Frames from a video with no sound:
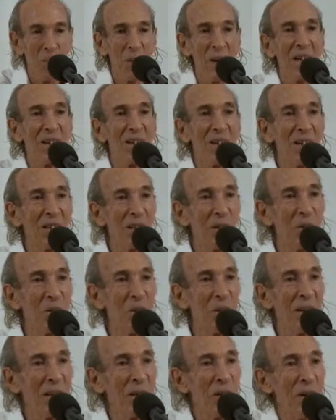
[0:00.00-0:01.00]

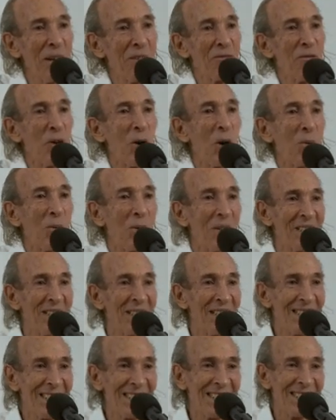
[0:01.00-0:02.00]
are going forward.
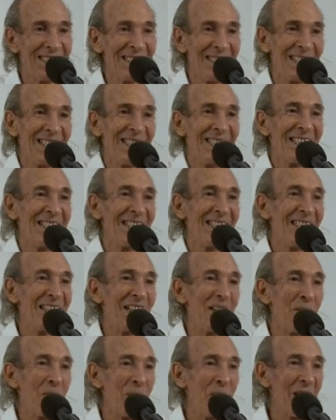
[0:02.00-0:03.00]

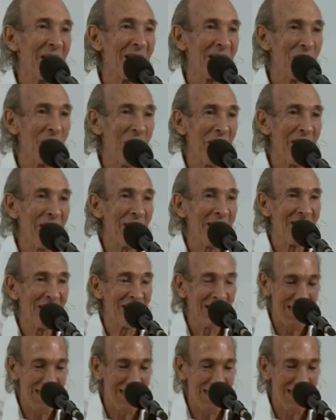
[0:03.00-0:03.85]
We're doing